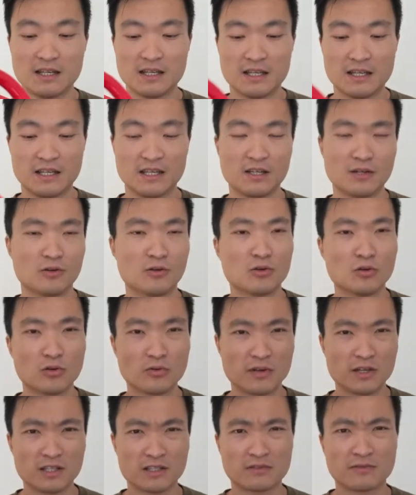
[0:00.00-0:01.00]
it
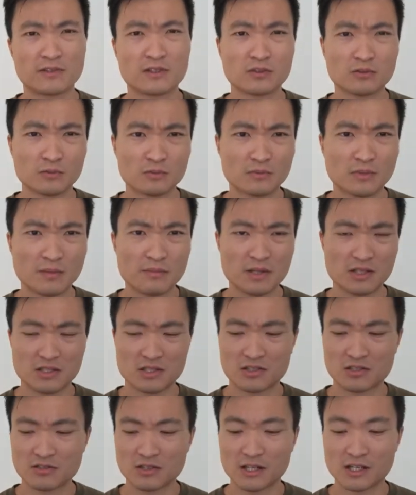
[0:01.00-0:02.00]
always feels a bit
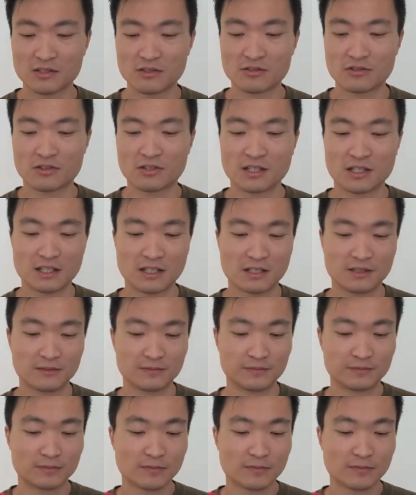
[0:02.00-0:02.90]
strange. And